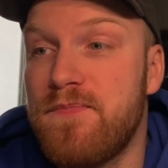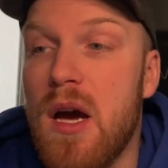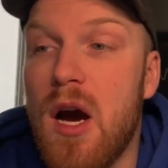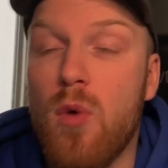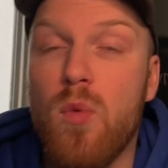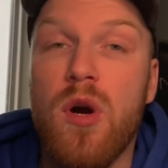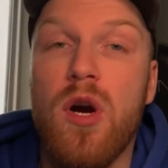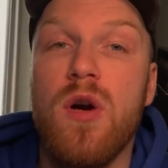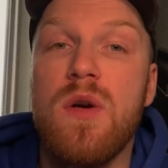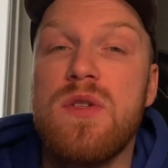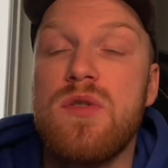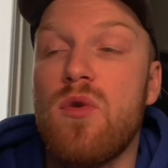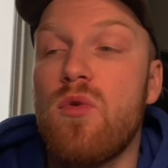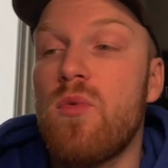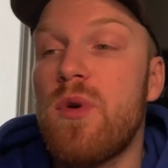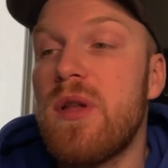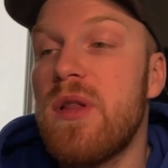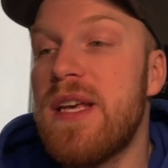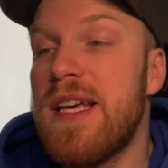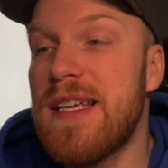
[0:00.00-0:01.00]
A rehearsal
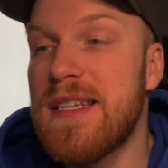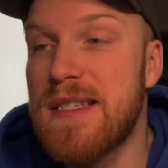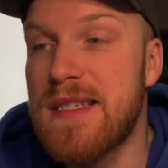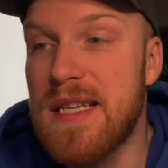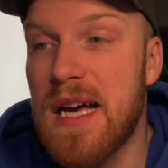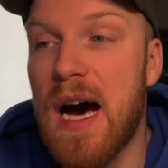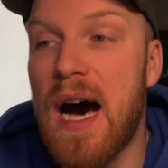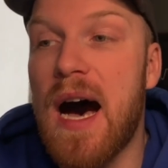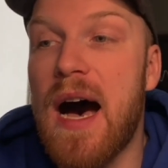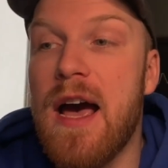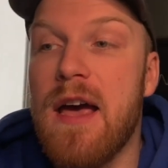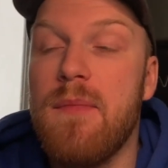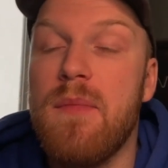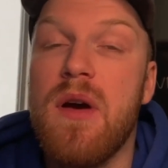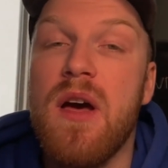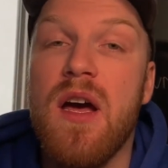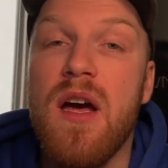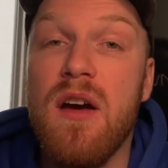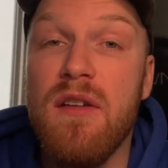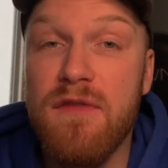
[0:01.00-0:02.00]
really is
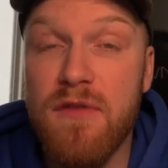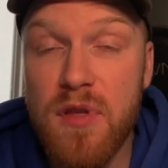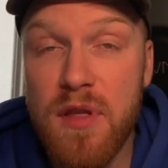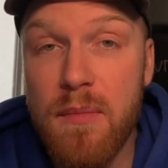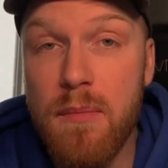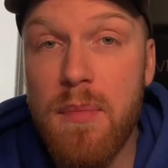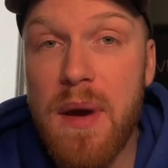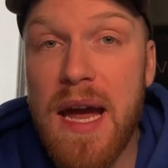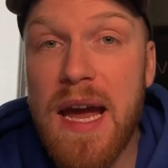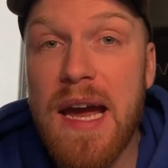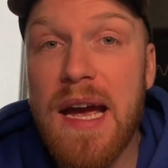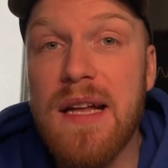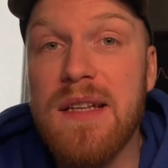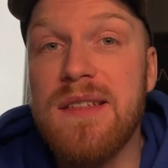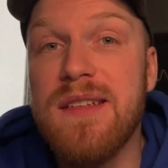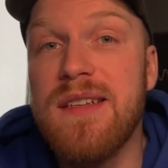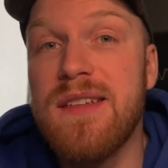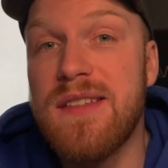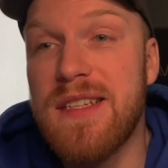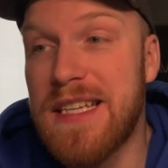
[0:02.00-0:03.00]
time for the
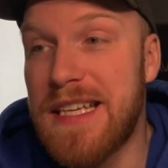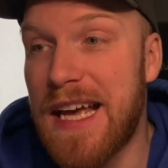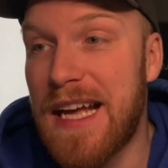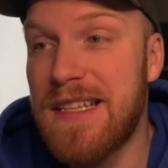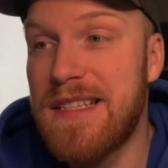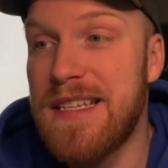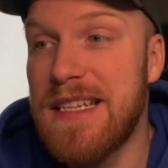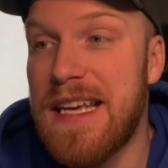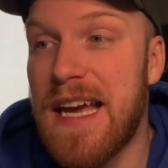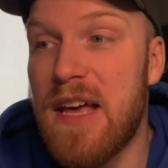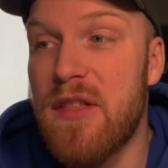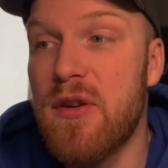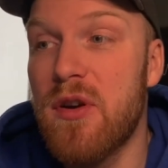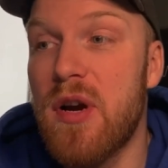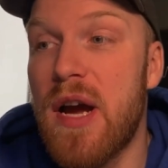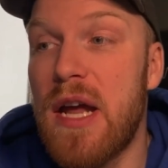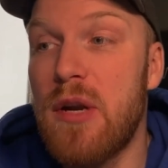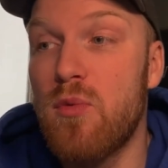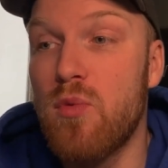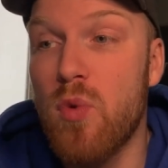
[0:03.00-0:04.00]
band to get together
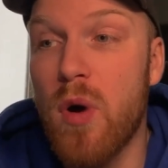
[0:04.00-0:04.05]
and